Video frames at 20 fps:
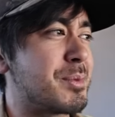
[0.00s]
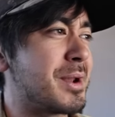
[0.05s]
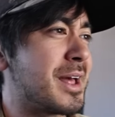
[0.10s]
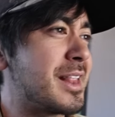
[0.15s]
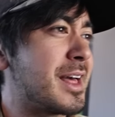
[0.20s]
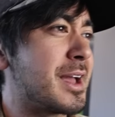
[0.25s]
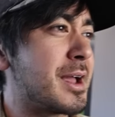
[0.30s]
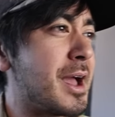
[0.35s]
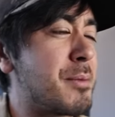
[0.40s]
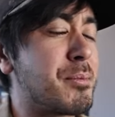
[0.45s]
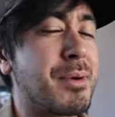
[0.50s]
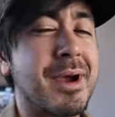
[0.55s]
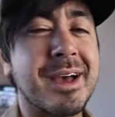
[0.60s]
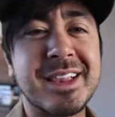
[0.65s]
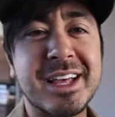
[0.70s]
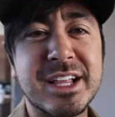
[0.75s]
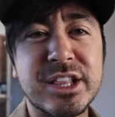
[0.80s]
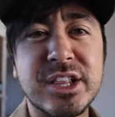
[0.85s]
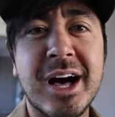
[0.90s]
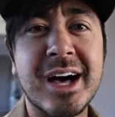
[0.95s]
But I like, I
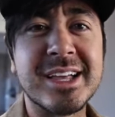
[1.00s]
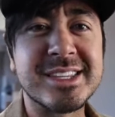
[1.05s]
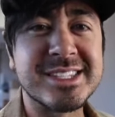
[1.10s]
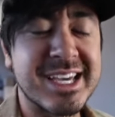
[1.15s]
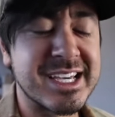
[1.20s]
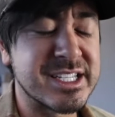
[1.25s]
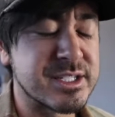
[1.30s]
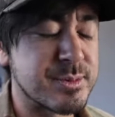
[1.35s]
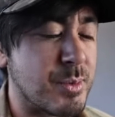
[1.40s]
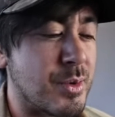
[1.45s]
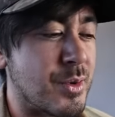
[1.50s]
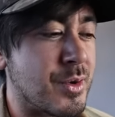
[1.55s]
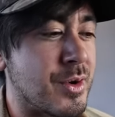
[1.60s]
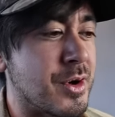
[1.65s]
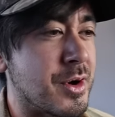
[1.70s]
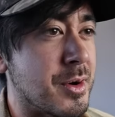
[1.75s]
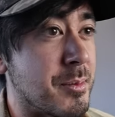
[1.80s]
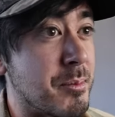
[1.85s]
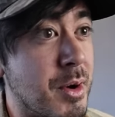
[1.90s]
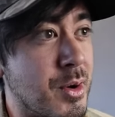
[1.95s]
probably like lattes
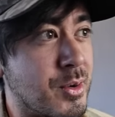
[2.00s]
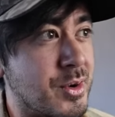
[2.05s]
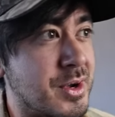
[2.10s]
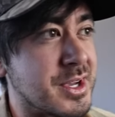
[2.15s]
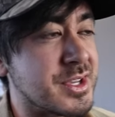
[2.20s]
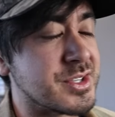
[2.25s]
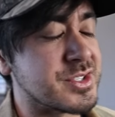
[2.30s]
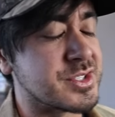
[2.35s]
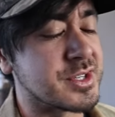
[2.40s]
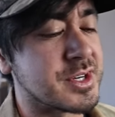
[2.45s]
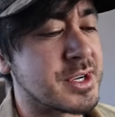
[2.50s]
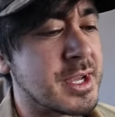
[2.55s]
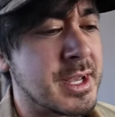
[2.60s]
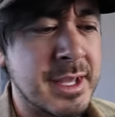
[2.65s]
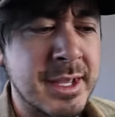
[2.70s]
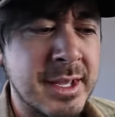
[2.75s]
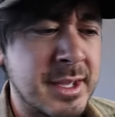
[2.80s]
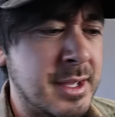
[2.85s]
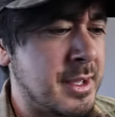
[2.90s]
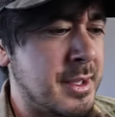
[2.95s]
more, or mochas, or
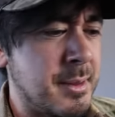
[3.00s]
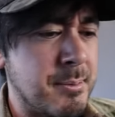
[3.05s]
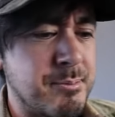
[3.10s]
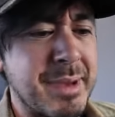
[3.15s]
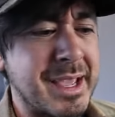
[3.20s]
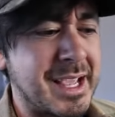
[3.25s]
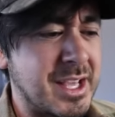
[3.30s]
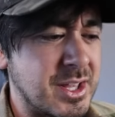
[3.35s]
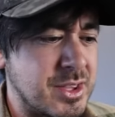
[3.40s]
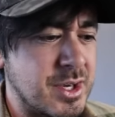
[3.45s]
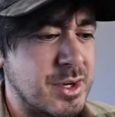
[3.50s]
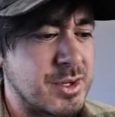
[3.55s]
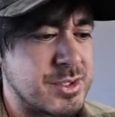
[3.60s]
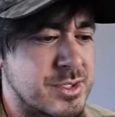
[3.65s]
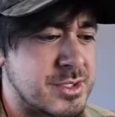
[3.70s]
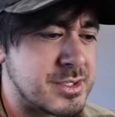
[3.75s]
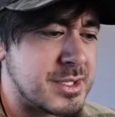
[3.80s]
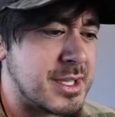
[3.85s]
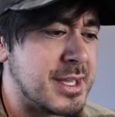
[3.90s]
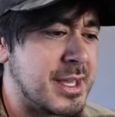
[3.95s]
making
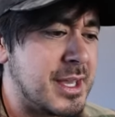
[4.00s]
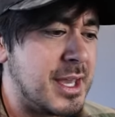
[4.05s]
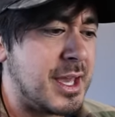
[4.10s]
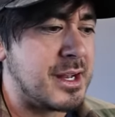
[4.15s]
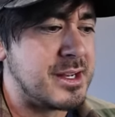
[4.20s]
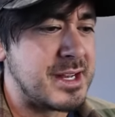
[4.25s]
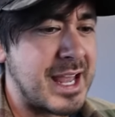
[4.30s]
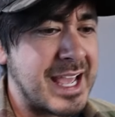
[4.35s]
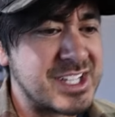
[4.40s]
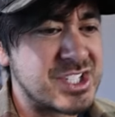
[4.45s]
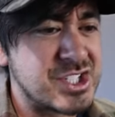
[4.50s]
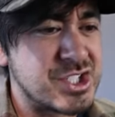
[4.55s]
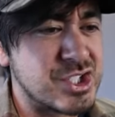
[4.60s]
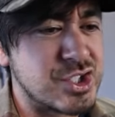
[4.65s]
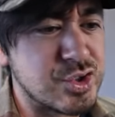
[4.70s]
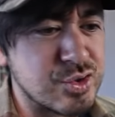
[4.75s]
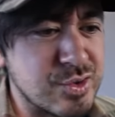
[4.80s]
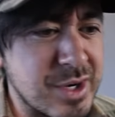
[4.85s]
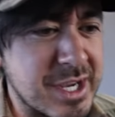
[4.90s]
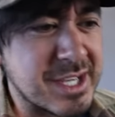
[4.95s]
those nice
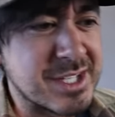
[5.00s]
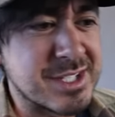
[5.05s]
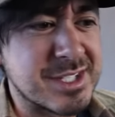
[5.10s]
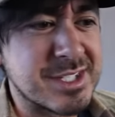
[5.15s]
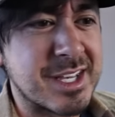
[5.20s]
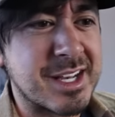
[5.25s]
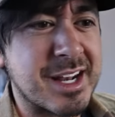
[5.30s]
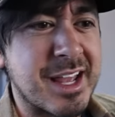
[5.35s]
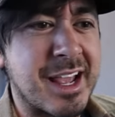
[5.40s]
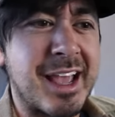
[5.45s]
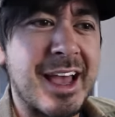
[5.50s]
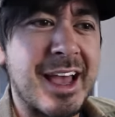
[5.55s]
drinks. And I